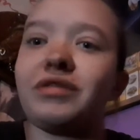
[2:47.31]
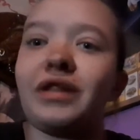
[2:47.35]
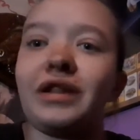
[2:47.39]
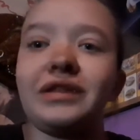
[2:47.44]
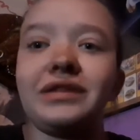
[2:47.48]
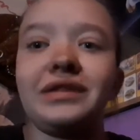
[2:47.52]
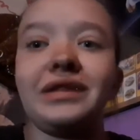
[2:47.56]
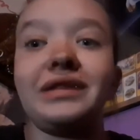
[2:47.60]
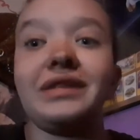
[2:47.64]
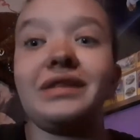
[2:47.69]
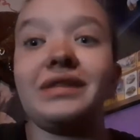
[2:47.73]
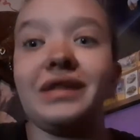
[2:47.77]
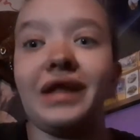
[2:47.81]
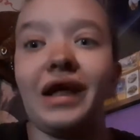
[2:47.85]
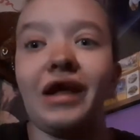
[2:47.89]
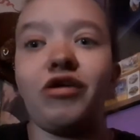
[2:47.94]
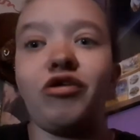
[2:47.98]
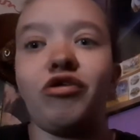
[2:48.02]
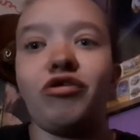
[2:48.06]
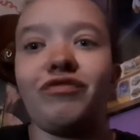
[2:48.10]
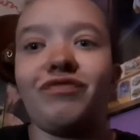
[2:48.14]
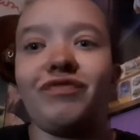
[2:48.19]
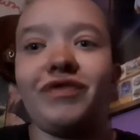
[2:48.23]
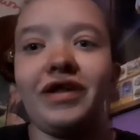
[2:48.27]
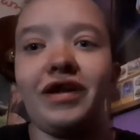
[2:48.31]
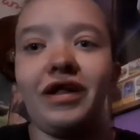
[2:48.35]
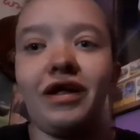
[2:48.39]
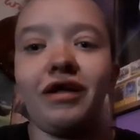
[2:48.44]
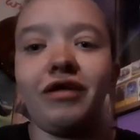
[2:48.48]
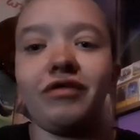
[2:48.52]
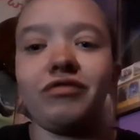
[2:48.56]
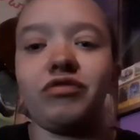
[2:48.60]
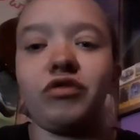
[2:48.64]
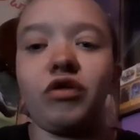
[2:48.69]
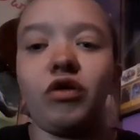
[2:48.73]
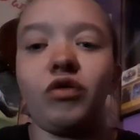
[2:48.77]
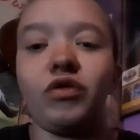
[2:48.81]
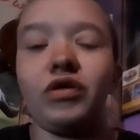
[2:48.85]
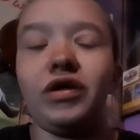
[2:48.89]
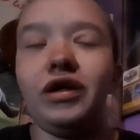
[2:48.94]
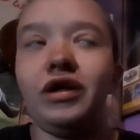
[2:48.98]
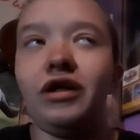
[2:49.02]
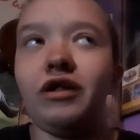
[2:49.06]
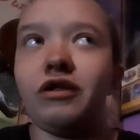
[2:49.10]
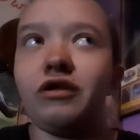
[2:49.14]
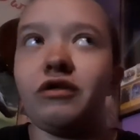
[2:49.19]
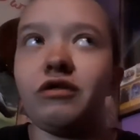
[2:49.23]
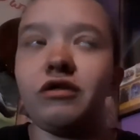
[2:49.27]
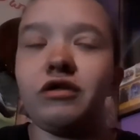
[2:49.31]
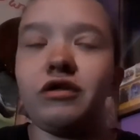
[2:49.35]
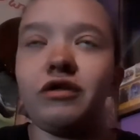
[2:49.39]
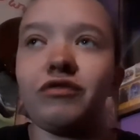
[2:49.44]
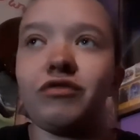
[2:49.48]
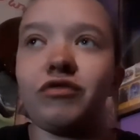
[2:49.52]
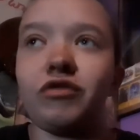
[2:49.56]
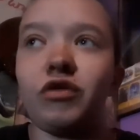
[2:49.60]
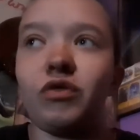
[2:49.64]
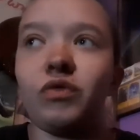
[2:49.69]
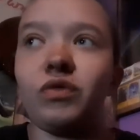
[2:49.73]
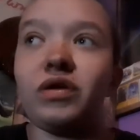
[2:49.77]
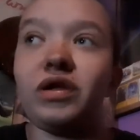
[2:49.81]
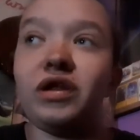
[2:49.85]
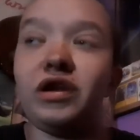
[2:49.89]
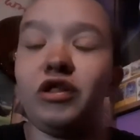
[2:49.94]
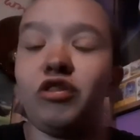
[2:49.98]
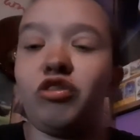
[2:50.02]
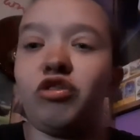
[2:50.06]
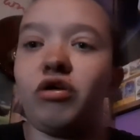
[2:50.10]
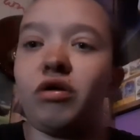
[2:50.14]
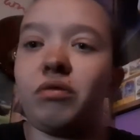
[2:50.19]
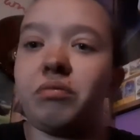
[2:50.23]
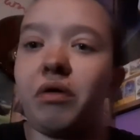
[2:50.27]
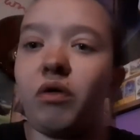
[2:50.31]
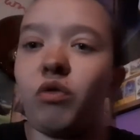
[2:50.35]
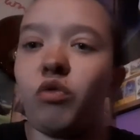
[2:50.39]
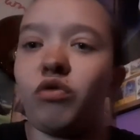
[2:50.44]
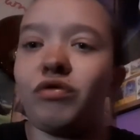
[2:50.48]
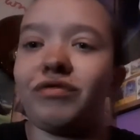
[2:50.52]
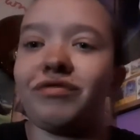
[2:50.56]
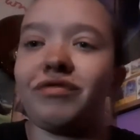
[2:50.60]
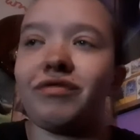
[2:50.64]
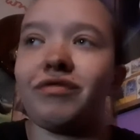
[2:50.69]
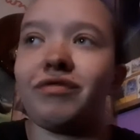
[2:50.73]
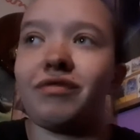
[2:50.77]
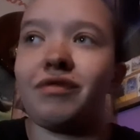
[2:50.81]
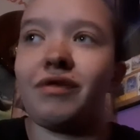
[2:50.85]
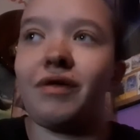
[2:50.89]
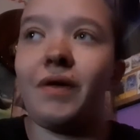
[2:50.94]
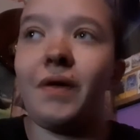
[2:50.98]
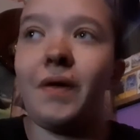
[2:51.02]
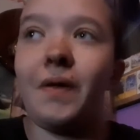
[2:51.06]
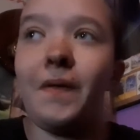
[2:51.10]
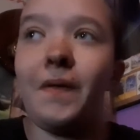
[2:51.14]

That's the standard feeding. So he clearly doesn't know anything about horses.